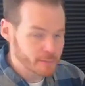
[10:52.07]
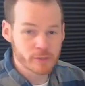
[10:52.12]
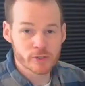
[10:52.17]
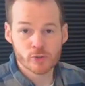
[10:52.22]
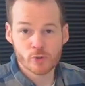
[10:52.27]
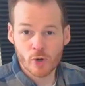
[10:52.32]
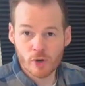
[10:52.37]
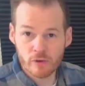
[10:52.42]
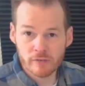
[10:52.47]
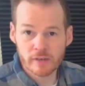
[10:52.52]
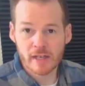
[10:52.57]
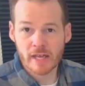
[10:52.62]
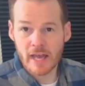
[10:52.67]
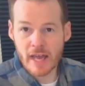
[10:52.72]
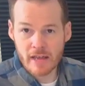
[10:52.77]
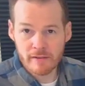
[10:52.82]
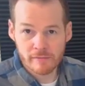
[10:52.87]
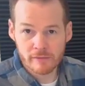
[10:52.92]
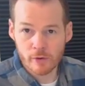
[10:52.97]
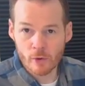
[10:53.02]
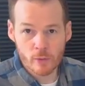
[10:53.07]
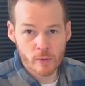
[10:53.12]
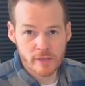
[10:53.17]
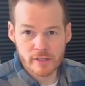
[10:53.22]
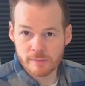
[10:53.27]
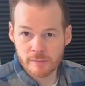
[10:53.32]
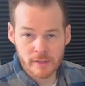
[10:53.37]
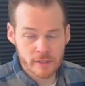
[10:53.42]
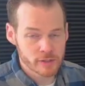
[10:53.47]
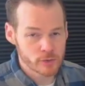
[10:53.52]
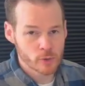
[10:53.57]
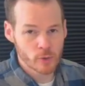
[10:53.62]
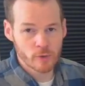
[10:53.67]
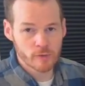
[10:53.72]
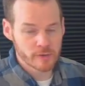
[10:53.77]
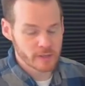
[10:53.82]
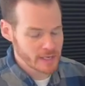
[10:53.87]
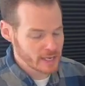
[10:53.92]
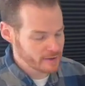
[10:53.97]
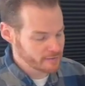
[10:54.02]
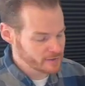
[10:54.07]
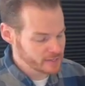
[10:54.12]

a 12.5, always been a 12.5.